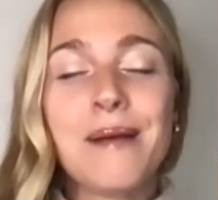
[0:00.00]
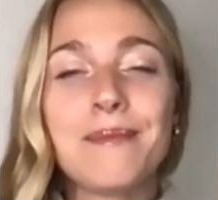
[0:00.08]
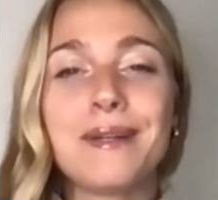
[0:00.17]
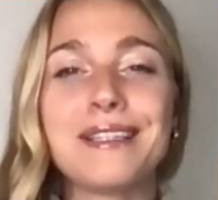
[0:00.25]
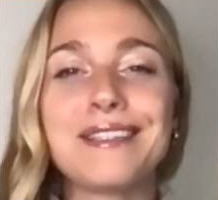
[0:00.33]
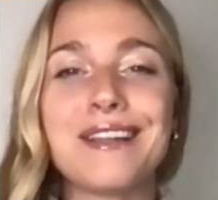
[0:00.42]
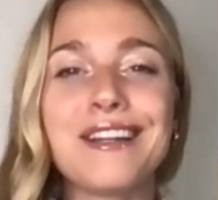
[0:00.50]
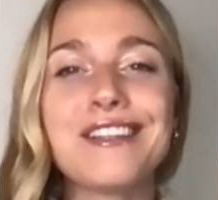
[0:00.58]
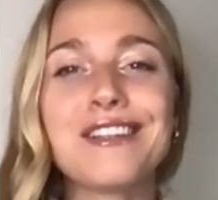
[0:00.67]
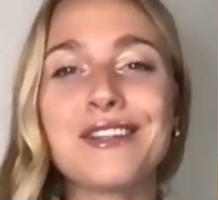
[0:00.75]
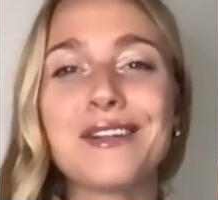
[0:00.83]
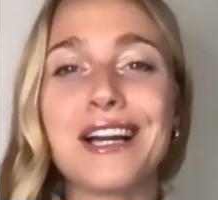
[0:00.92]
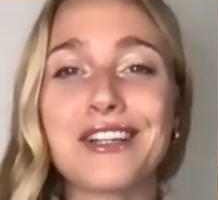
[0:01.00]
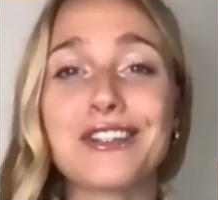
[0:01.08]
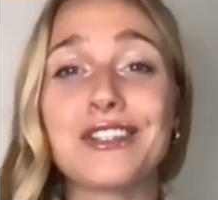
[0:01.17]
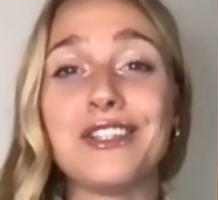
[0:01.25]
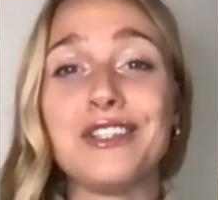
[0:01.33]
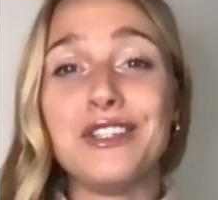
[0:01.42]
but it's not until you
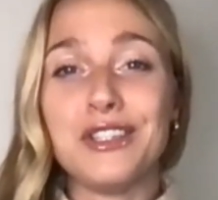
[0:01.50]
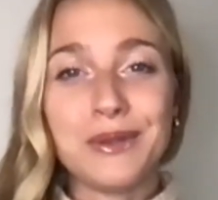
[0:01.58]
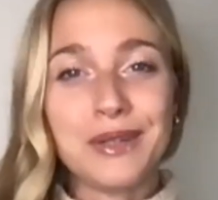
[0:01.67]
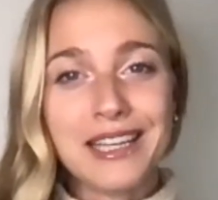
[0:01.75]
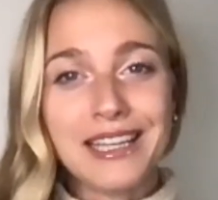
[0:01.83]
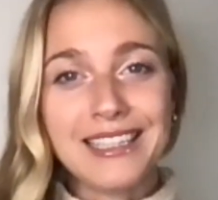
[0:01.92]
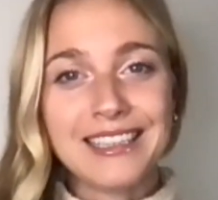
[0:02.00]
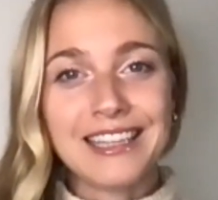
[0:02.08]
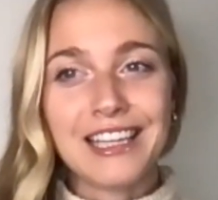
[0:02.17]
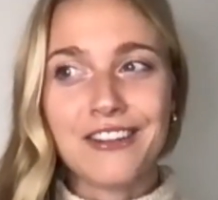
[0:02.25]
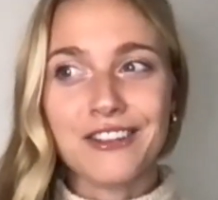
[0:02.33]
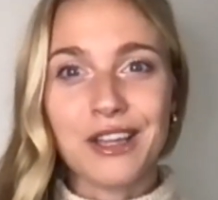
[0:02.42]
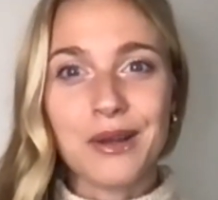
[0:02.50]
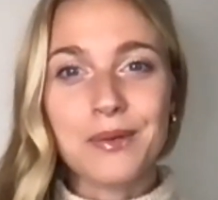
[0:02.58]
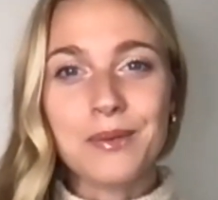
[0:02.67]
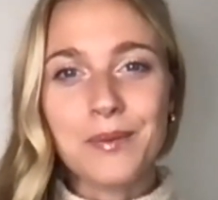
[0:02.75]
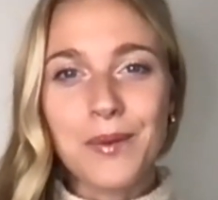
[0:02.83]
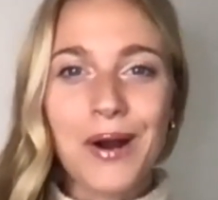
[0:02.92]
actually do it that you're like,
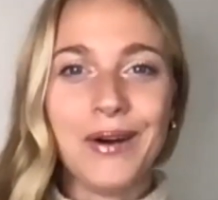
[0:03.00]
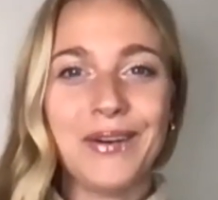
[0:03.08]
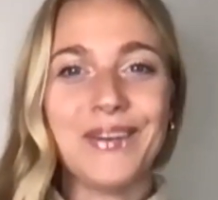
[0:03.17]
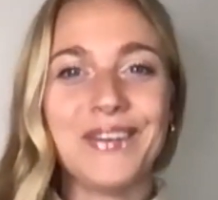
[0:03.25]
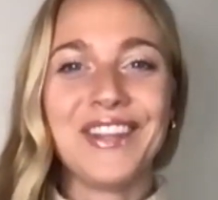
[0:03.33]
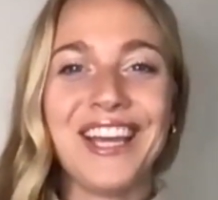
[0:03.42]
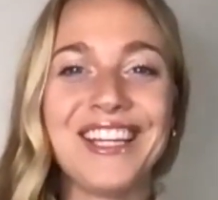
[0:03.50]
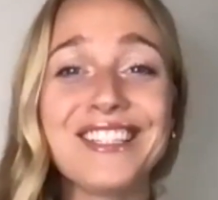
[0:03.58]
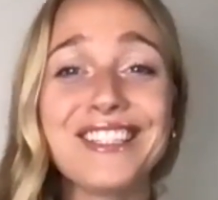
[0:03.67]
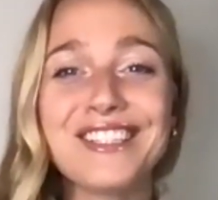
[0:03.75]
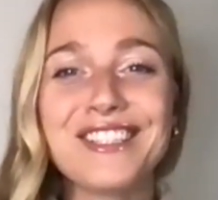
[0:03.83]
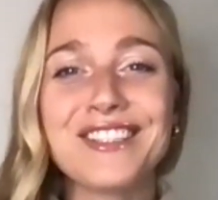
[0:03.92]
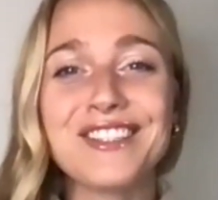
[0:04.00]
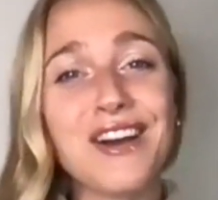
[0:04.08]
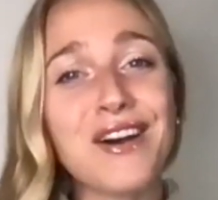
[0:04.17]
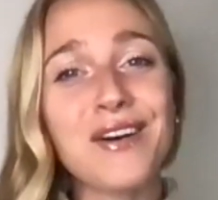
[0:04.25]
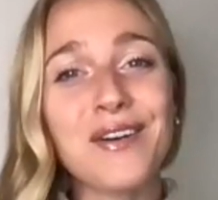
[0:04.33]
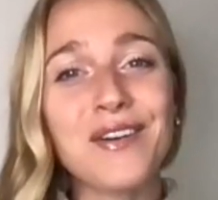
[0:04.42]
whoa, this is
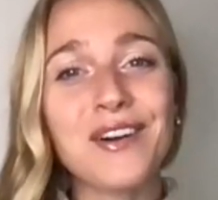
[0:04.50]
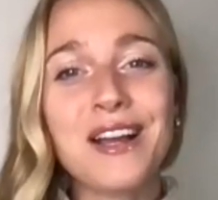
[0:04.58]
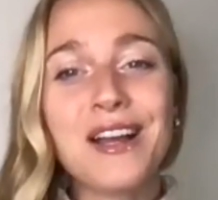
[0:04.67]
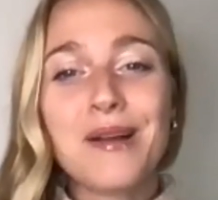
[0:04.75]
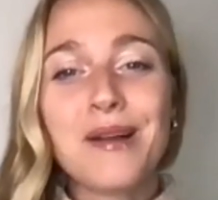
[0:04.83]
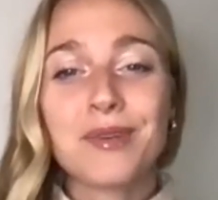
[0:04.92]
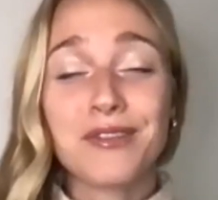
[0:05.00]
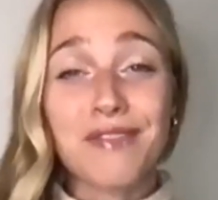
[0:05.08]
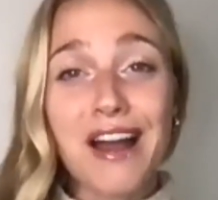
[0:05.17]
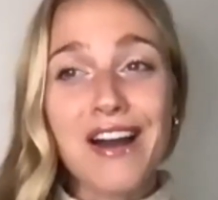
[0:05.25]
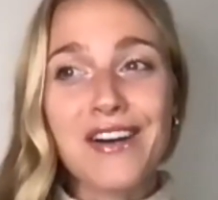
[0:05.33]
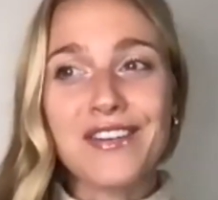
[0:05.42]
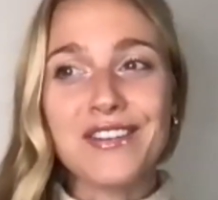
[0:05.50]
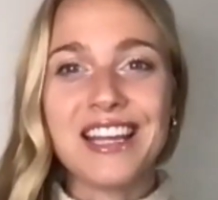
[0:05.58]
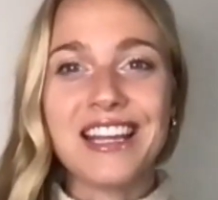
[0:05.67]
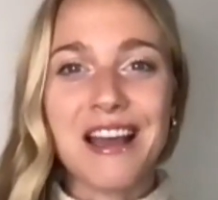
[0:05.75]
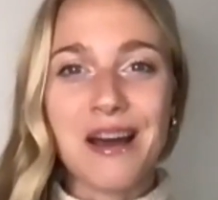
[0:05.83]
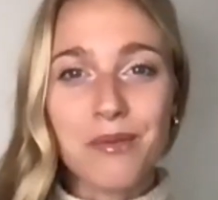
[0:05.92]
so profound
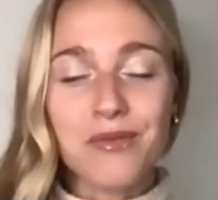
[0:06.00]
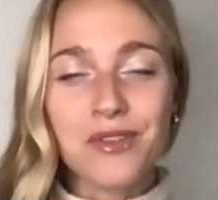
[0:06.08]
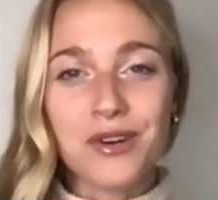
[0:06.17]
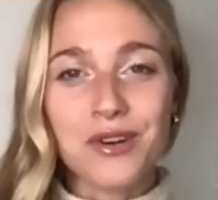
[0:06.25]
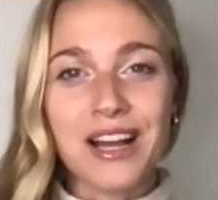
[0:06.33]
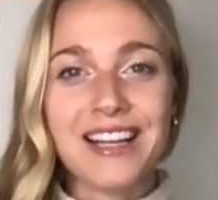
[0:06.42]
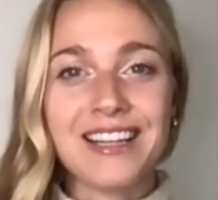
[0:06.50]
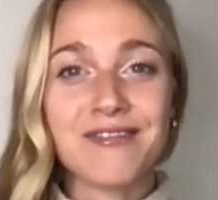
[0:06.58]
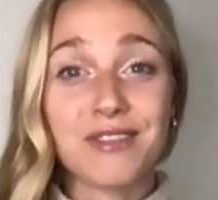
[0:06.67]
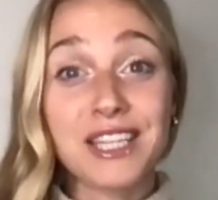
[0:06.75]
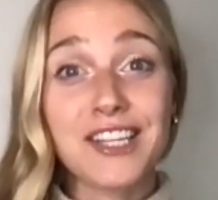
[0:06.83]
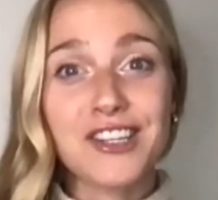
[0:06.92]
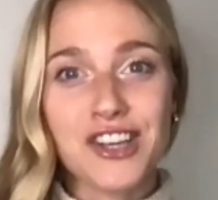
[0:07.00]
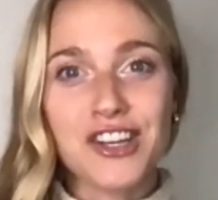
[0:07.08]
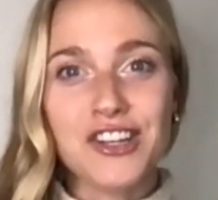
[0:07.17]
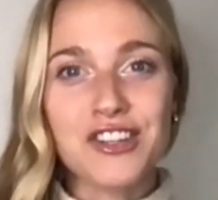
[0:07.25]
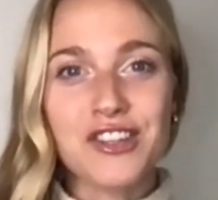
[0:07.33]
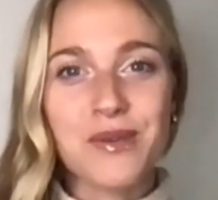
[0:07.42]
and helpful and really
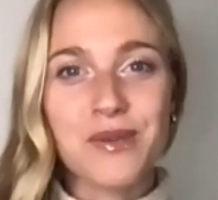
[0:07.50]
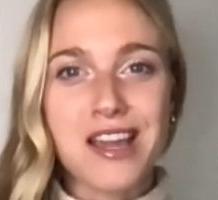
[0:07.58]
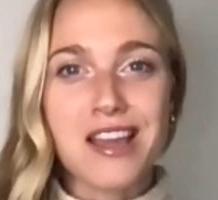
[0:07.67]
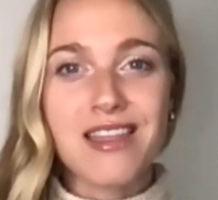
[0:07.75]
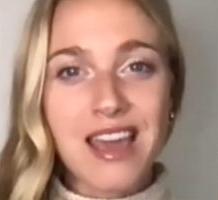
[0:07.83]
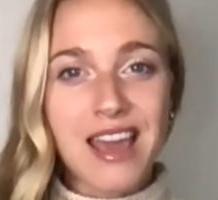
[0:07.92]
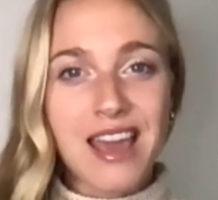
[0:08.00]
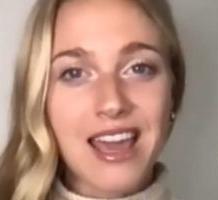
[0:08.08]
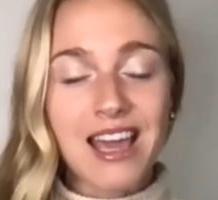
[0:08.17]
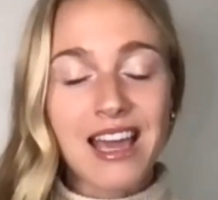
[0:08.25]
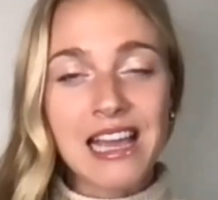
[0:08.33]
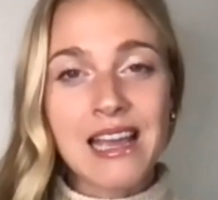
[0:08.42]
changing the way I think.